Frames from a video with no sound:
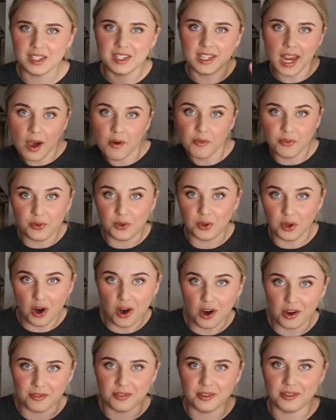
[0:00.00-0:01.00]
downfall
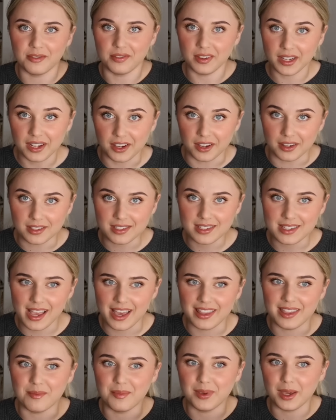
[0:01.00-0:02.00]
of videos
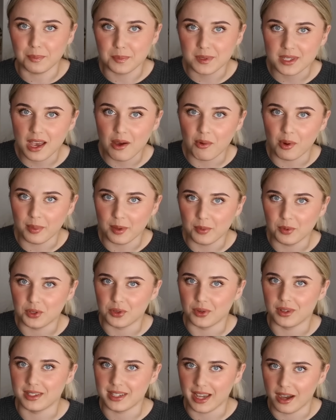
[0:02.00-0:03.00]
and then be upset when people
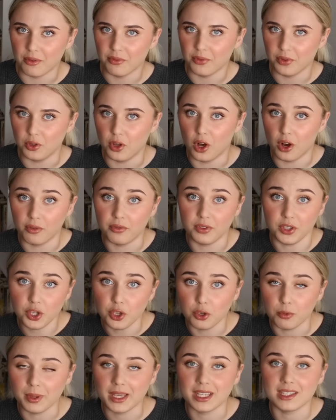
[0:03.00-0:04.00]
do a downfall of
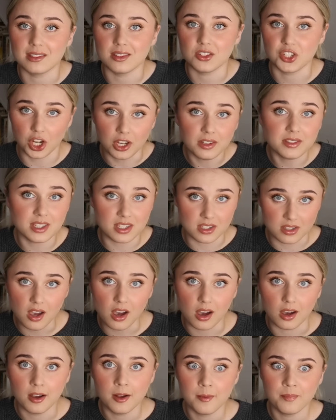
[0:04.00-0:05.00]
you, because chances
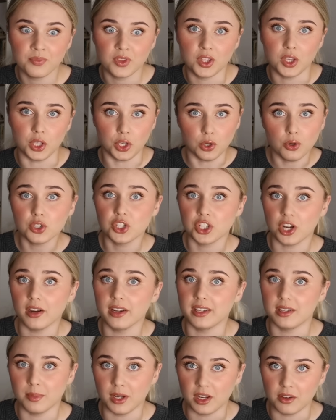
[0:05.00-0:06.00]
are your
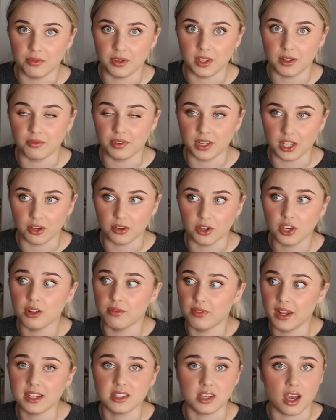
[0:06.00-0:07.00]
Charli D'Amelio video could
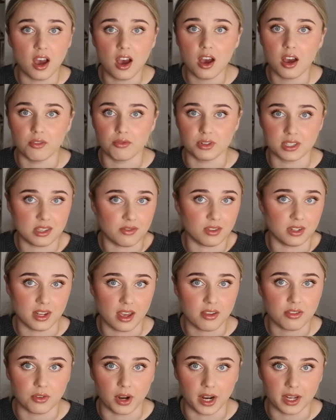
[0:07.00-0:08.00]
have led to her receiving
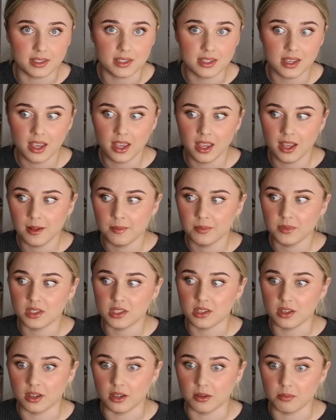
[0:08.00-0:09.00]
death threats,
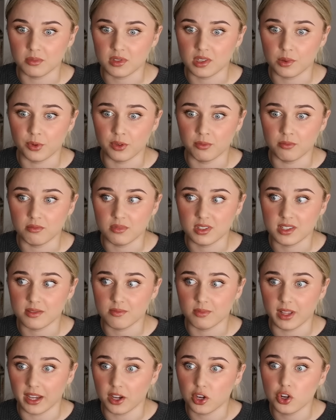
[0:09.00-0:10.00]
to someone
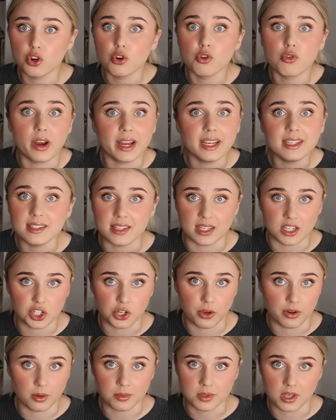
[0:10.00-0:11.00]
like crazy
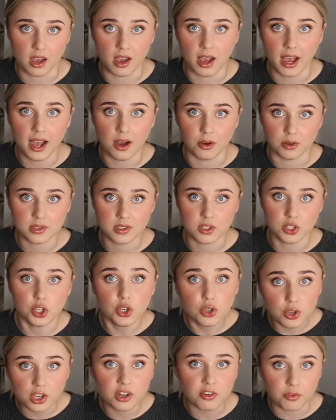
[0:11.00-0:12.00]
showing up to her house.
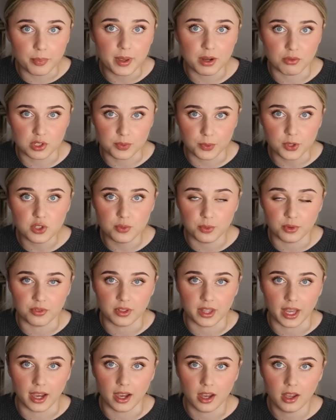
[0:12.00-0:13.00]
You could have been responsible
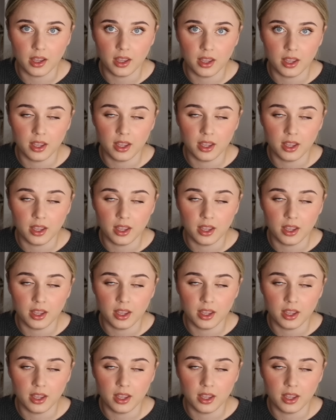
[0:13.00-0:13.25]
for that.